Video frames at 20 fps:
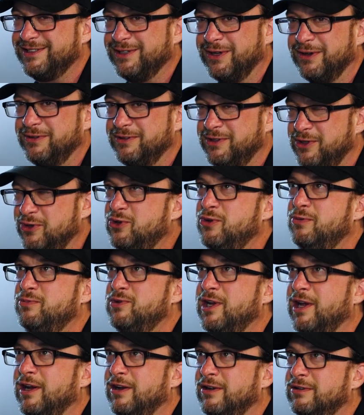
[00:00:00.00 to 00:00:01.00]
So YouTube
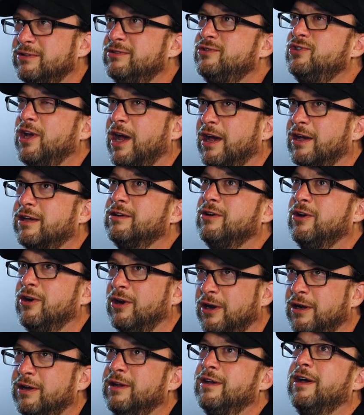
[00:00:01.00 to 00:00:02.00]
channel, check.
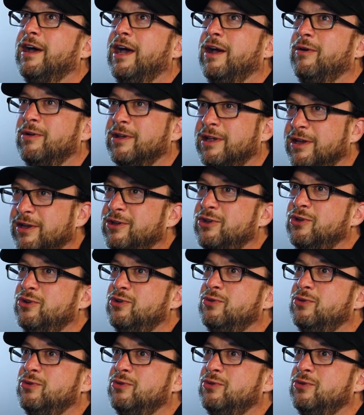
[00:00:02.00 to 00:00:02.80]
Heard, I will get a YouTube